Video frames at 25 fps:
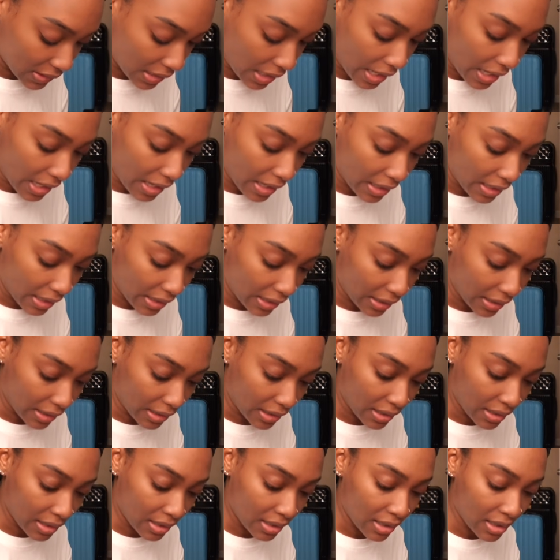
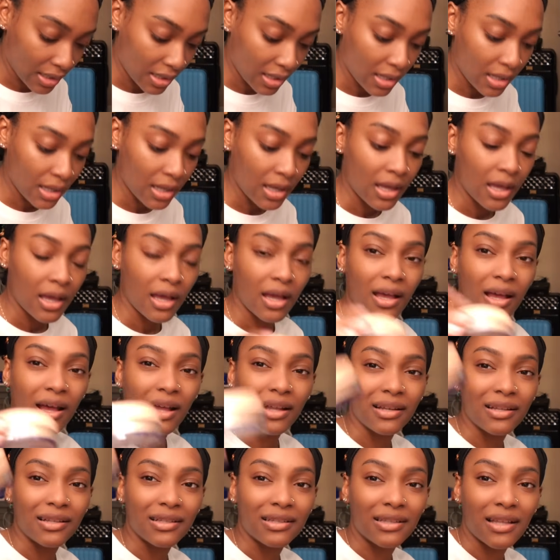I
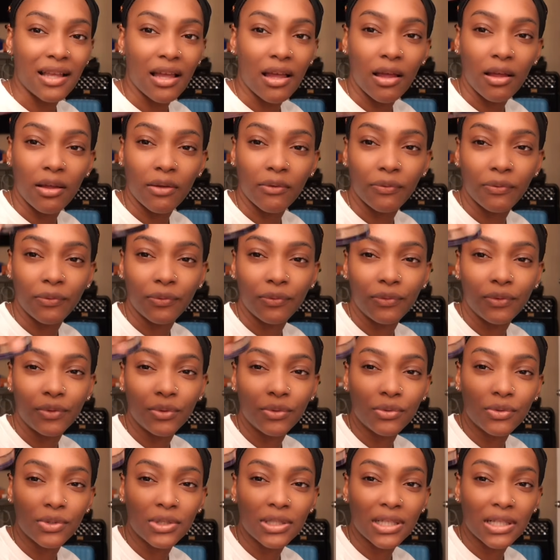got this e.l.f.
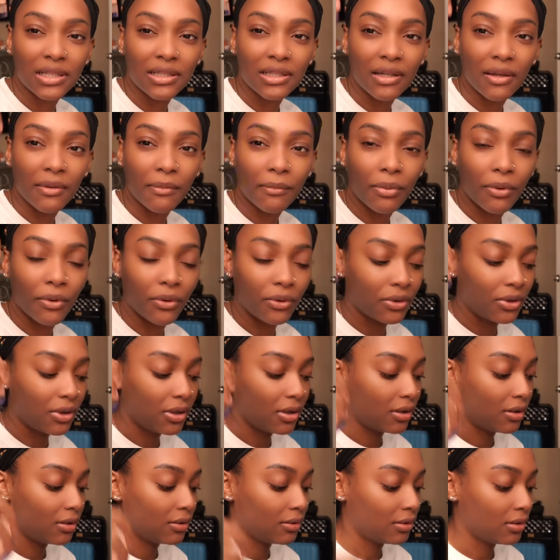loose setting
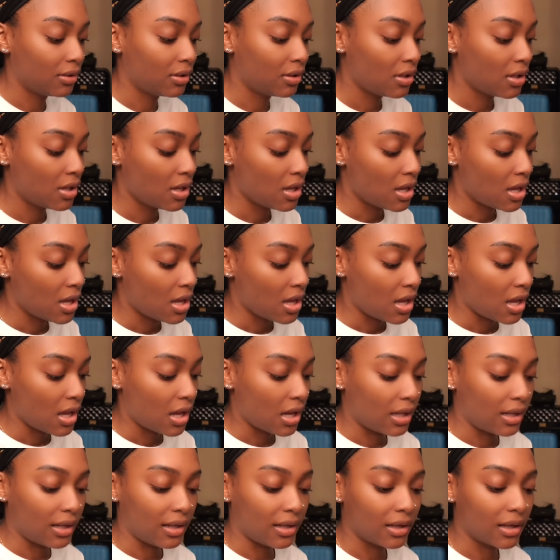powder,
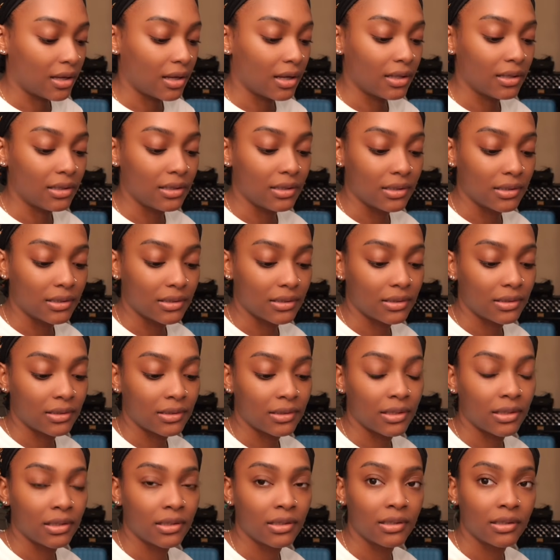and I got
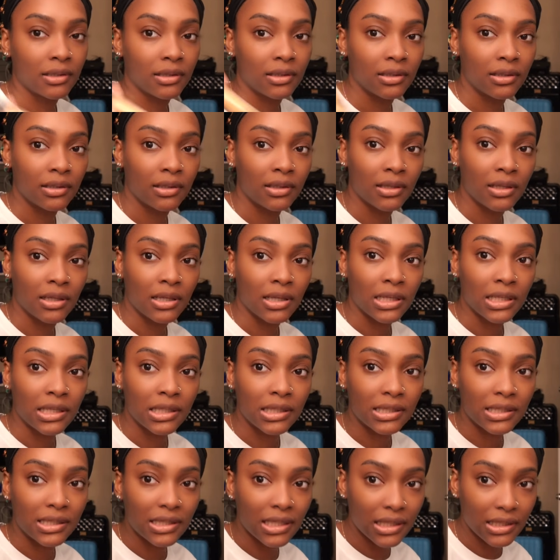this
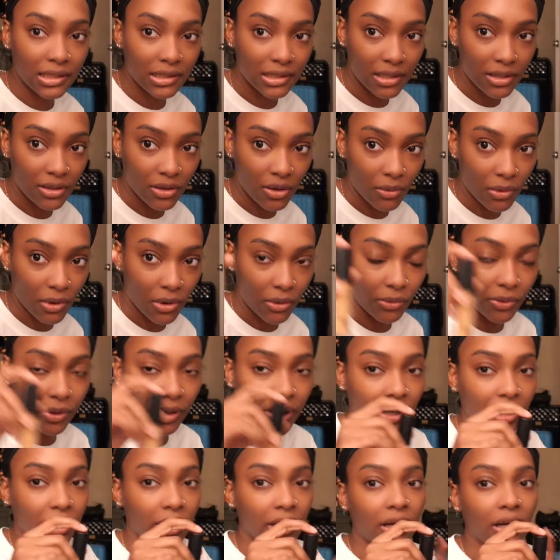16-hour
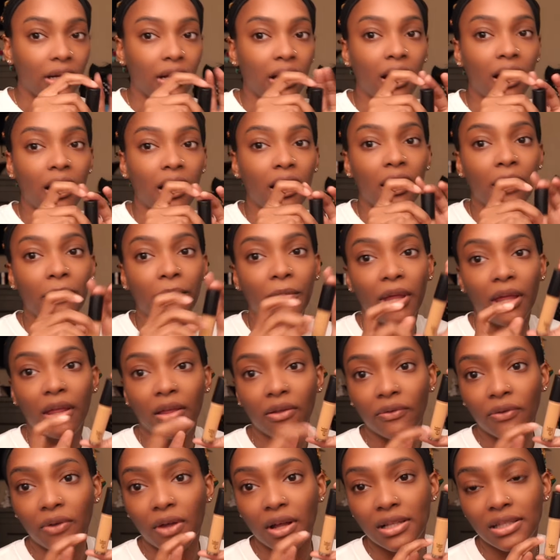wear
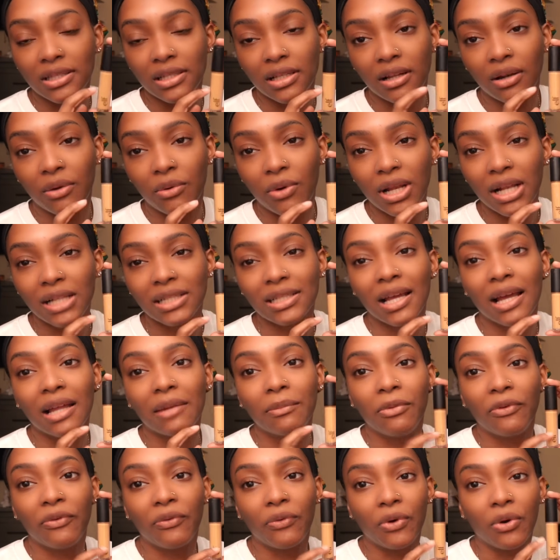e.l.f. concealer. The one that I
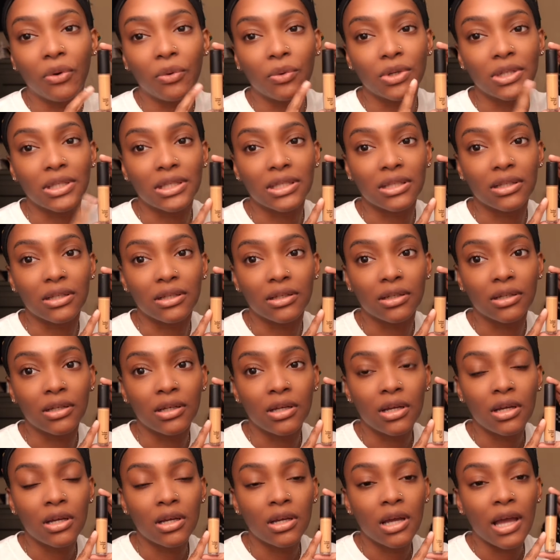had before was the
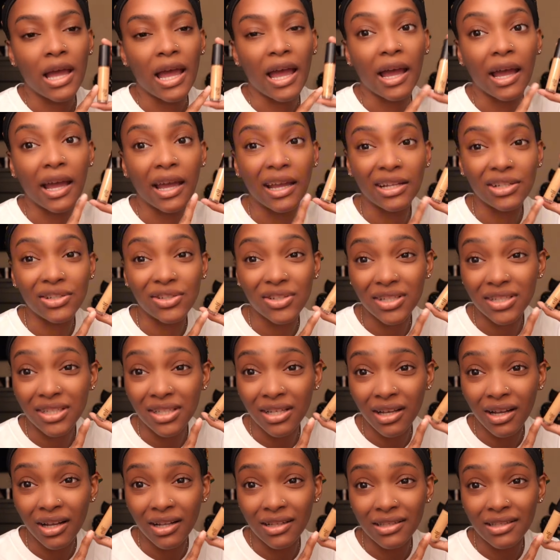
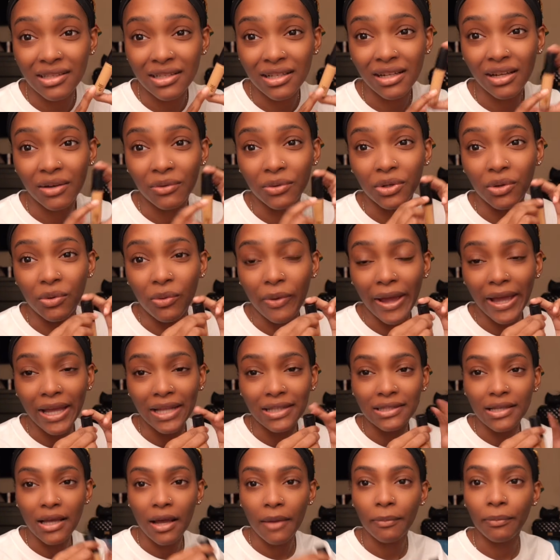hydrating concealer with the
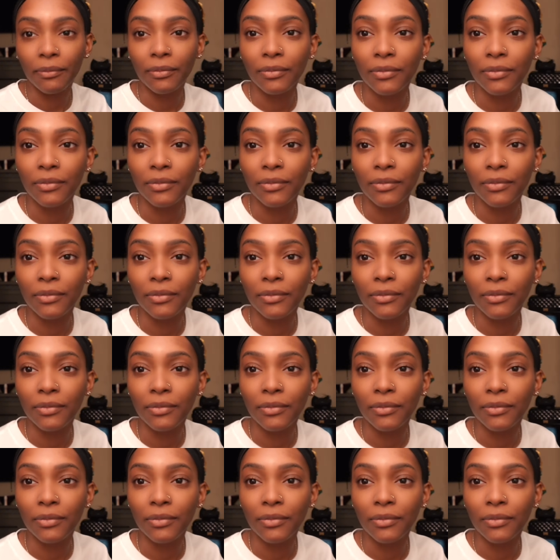white top.